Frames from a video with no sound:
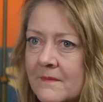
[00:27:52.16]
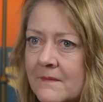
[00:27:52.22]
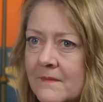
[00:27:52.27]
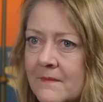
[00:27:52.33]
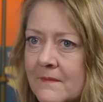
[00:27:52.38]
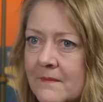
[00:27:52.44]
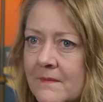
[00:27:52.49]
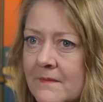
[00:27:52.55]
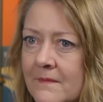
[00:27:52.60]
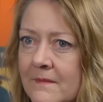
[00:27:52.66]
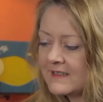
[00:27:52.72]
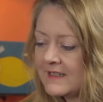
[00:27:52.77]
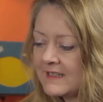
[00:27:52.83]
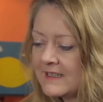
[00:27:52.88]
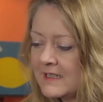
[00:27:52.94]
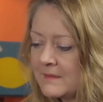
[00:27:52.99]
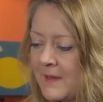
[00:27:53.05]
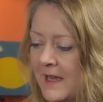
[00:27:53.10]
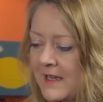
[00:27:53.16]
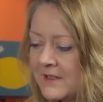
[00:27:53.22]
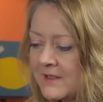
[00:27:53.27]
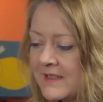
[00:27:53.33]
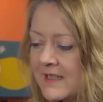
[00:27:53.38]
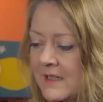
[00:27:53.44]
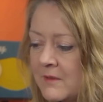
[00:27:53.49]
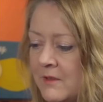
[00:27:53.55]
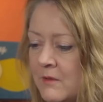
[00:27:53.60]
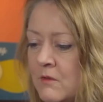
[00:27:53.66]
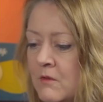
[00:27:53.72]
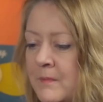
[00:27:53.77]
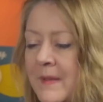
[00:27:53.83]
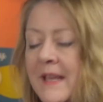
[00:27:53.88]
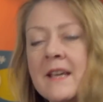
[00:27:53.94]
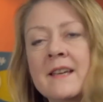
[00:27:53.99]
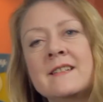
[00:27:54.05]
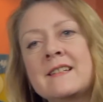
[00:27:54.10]
I mean, this is a pattern you see with all
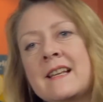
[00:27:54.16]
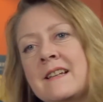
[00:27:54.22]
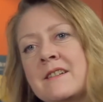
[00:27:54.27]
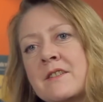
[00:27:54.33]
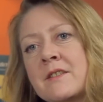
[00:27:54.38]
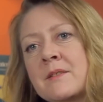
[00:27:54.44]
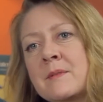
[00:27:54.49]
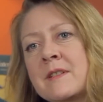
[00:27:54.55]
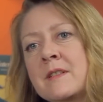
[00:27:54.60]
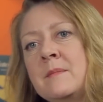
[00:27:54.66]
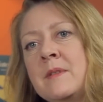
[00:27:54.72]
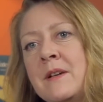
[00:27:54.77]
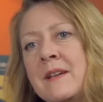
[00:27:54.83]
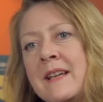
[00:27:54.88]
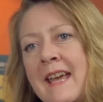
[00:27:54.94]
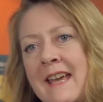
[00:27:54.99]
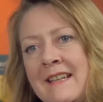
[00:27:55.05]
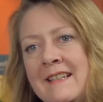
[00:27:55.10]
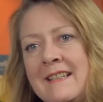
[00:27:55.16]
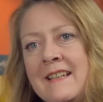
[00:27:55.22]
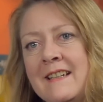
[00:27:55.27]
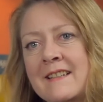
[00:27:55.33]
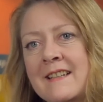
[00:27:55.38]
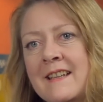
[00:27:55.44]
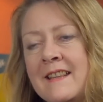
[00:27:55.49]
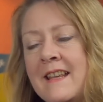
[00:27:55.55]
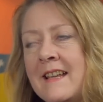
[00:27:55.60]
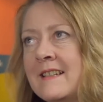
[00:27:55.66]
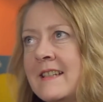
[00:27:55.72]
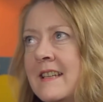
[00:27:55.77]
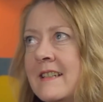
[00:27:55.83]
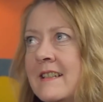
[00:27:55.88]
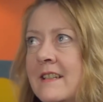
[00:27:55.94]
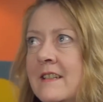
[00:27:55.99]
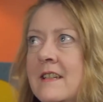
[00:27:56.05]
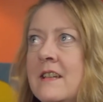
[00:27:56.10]
big intelligence whistleblowing cases, that there's
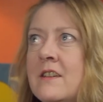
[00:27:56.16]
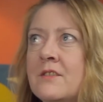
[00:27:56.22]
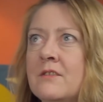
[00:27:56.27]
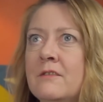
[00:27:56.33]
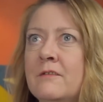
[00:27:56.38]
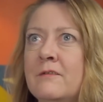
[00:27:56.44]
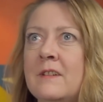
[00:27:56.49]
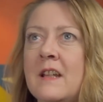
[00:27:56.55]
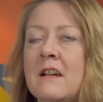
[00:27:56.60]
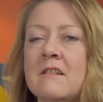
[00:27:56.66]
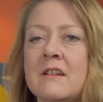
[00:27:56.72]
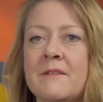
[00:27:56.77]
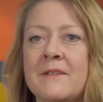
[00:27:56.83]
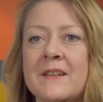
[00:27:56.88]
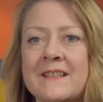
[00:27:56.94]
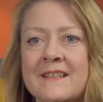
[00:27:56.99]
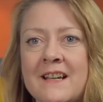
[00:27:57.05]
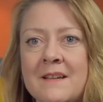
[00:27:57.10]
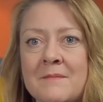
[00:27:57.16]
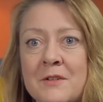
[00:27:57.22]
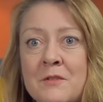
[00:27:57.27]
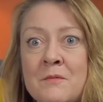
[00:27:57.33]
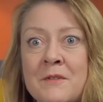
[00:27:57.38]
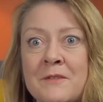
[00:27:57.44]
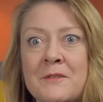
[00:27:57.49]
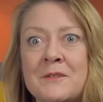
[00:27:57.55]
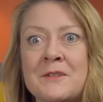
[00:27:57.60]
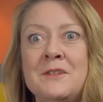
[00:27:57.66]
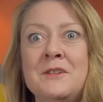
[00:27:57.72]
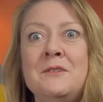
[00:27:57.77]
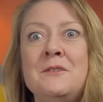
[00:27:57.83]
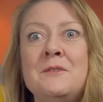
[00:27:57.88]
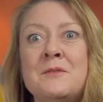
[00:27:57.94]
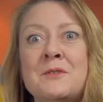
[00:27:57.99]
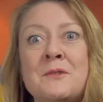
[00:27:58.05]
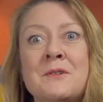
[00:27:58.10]
this initial flurry of excitement. Oh, we've got a
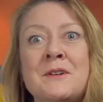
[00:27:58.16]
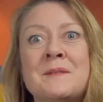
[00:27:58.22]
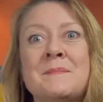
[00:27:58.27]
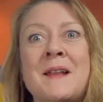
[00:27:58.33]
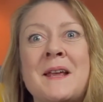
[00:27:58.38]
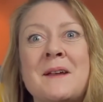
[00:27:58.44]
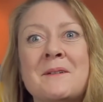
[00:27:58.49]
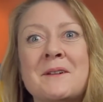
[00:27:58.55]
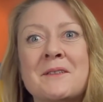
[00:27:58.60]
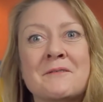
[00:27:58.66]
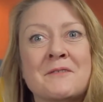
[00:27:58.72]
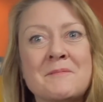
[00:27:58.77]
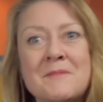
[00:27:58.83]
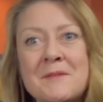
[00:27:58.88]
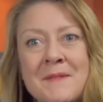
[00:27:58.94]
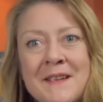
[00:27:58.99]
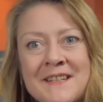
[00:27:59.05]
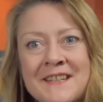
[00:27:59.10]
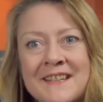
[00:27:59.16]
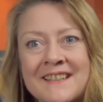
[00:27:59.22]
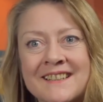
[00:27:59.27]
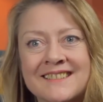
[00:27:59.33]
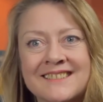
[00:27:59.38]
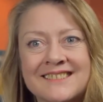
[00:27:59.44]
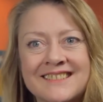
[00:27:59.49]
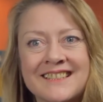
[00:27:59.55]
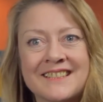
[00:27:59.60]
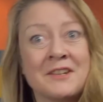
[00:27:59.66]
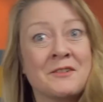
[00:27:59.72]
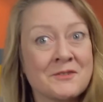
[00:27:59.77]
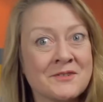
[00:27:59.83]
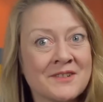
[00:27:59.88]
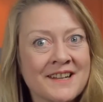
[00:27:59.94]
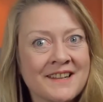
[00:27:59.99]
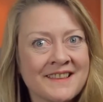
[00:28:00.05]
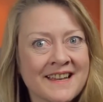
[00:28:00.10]
new toy to play with from the media,
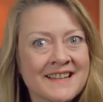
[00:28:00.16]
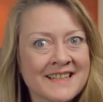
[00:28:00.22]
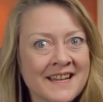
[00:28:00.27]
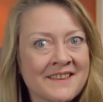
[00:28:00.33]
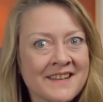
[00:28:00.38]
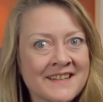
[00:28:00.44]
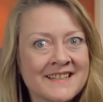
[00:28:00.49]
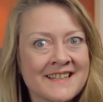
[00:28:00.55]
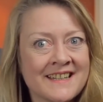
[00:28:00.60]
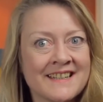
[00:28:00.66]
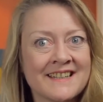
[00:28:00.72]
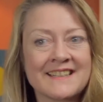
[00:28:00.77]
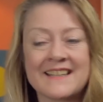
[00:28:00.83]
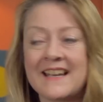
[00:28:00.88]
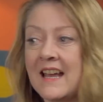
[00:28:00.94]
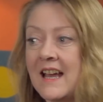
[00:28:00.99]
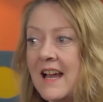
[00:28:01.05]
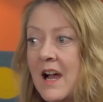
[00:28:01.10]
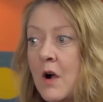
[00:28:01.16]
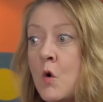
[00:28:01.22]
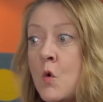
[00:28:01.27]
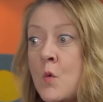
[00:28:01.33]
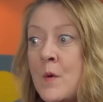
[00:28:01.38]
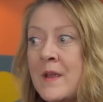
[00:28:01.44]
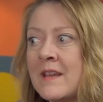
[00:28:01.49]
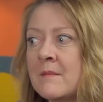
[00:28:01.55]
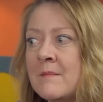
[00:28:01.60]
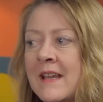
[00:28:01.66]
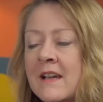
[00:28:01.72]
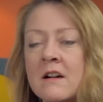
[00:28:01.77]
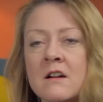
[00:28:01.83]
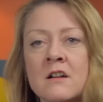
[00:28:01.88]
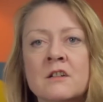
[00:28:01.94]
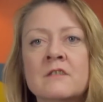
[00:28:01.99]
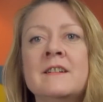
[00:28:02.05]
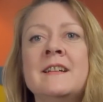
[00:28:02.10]
usually. That's how they see it. Oh, we can make
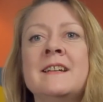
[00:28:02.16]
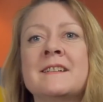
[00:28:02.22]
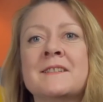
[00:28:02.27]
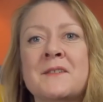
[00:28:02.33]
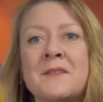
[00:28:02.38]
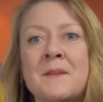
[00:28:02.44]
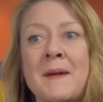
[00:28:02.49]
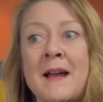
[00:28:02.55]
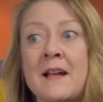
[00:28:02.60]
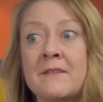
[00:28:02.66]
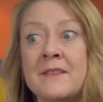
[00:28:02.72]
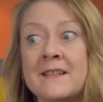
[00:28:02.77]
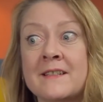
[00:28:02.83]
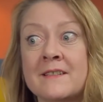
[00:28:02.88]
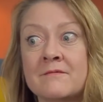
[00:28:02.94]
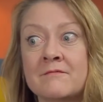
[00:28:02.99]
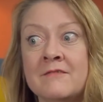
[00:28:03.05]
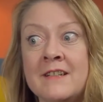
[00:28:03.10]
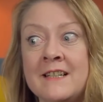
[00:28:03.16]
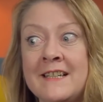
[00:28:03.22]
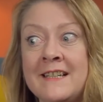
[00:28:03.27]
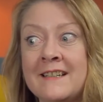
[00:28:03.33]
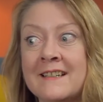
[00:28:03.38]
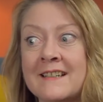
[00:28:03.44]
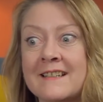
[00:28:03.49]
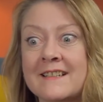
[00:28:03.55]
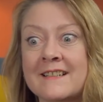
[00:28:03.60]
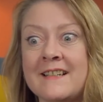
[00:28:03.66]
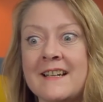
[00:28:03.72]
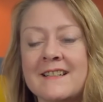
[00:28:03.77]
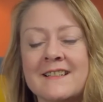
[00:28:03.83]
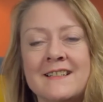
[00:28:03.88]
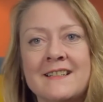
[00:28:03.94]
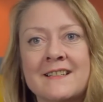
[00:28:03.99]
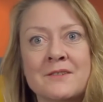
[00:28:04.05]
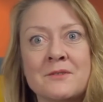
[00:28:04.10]
our careers on the back of this really
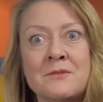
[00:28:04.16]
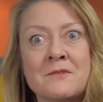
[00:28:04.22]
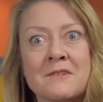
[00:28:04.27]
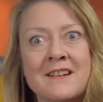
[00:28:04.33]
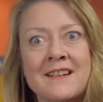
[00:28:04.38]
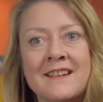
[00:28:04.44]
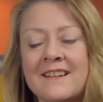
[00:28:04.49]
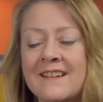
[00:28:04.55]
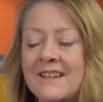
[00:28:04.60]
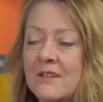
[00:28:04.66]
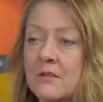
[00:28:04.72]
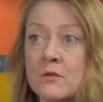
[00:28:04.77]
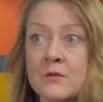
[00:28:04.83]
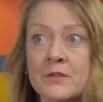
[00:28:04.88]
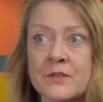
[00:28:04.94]
sexy story or